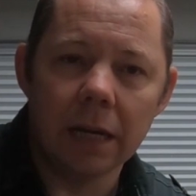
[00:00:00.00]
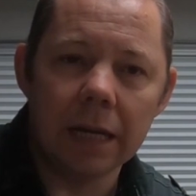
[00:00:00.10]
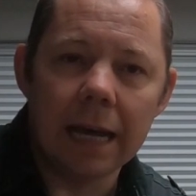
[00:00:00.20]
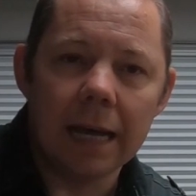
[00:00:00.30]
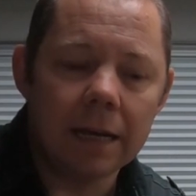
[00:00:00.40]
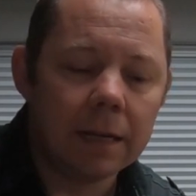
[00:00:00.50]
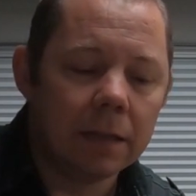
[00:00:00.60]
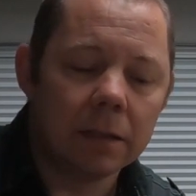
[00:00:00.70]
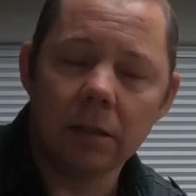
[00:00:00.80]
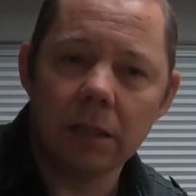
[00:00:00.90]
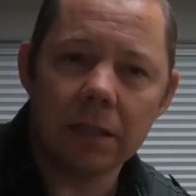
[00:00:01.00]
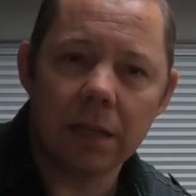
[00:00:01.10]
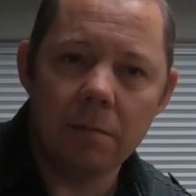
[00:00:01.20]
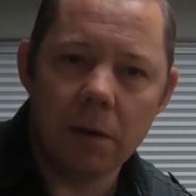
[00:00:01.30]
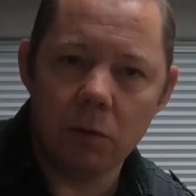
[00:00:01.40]
you're going to get. So
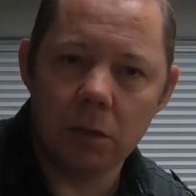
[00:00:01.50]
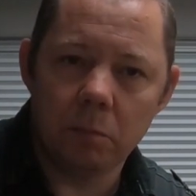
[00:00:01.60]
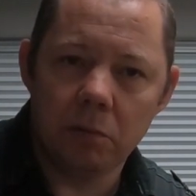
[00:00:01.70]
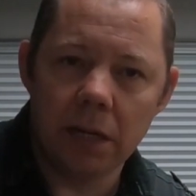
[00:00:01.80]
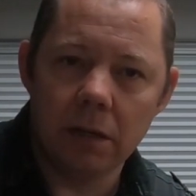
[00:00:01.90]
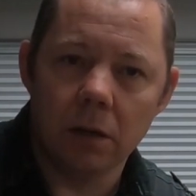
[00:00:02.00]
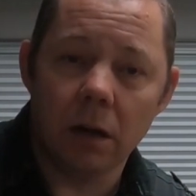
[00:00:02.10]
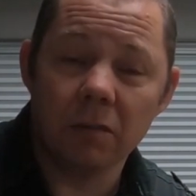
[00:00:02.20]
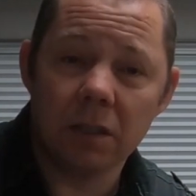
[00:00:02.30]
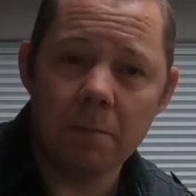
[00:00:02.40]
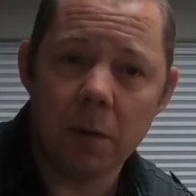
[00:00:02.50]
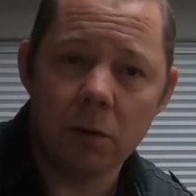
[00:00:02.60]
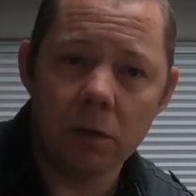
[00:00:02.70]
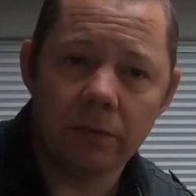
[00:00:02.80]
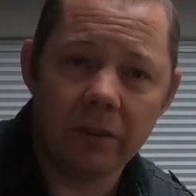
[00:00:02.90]
16mm is pretty good. I've seen
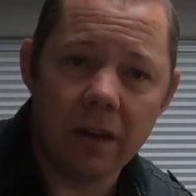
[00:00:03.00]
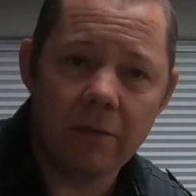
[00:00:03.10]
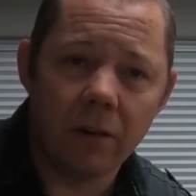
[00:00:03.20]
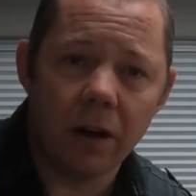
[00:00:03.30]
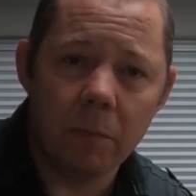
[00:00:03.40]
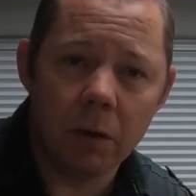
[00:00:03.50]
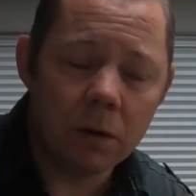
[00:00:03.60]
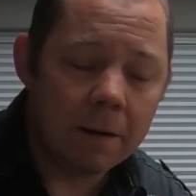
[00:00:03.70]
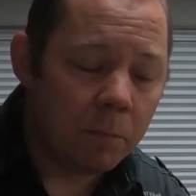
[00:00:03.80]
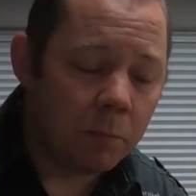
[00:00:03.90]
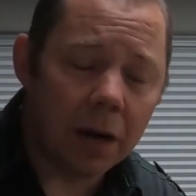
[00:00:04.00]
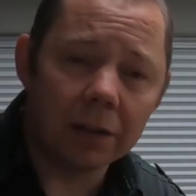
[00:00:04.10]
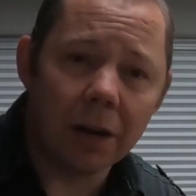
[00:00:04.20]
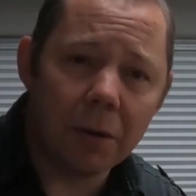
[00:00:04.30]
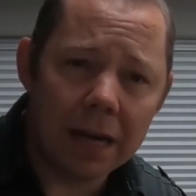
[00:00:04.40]
people use 35mm, but
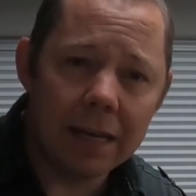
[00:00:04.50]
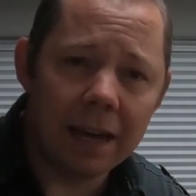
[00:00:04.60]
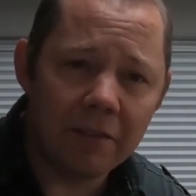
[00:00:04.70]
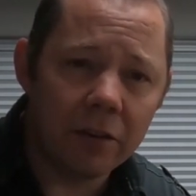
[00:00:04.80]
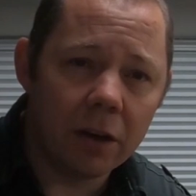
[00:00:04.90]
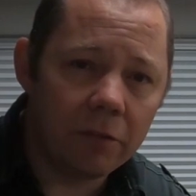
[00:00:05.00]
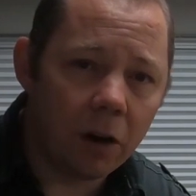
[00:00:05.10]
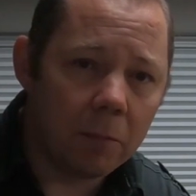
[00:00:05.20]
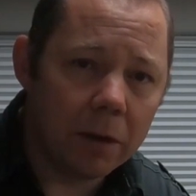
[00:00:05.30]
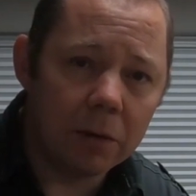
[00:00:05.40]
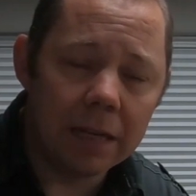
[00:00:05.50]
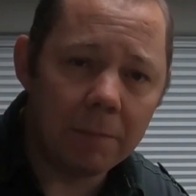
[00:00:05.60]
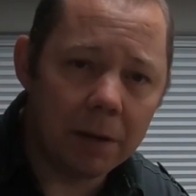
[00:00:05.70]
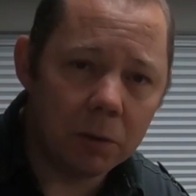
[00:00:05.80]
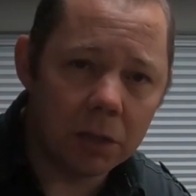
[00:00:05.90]
I don't know how you get 35mm in
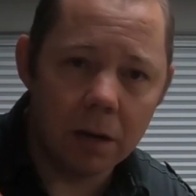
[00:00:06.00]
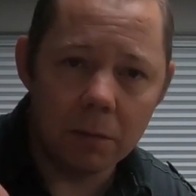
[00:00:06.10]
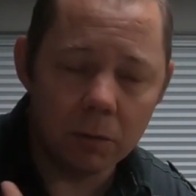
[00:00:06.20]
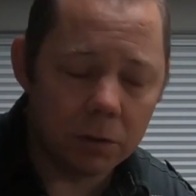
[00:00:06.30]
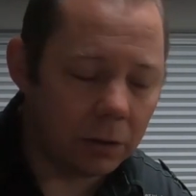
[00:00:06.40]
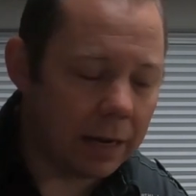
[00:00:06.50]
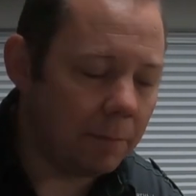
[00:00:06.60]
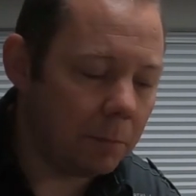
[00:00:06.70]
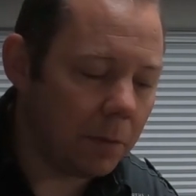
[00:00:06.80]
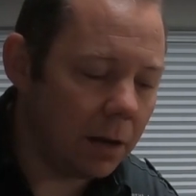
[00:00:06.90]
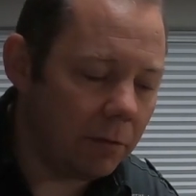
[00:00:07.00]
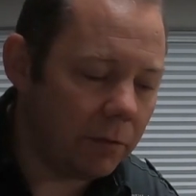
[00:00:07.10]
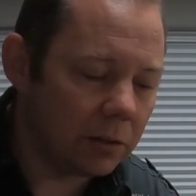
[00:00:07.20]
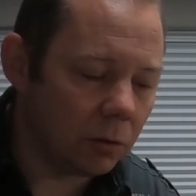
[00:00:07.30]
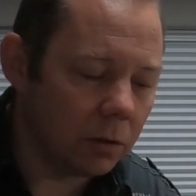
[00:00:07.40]
them little terminals on that
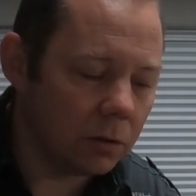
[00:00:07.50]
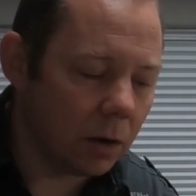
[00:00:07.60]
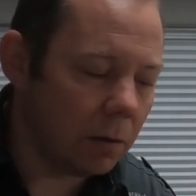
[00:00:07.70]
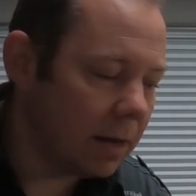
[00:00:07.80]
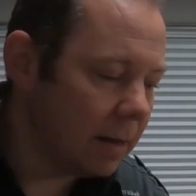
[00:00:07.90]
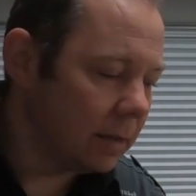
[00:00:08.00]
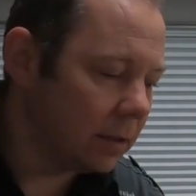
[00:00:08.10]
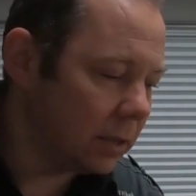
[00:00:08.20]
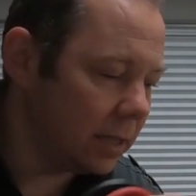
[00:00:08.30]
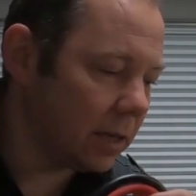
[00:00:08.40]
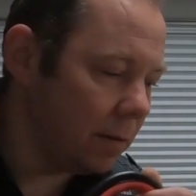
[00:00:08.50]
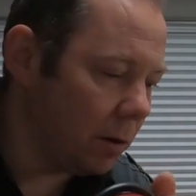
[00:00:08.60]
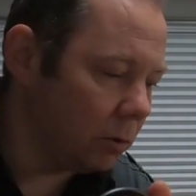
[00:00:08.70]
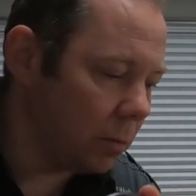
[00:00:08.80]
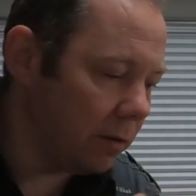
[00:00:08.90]
Victron controller. So
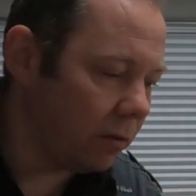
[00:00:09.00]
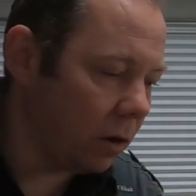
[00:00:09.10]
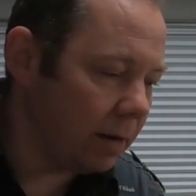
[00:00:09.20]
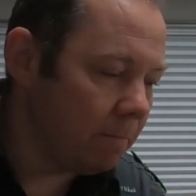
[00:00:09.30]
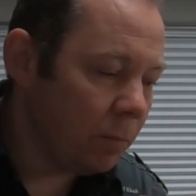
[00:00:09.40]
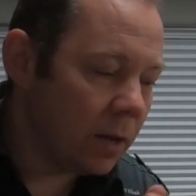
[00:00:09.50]
16mm should be fine.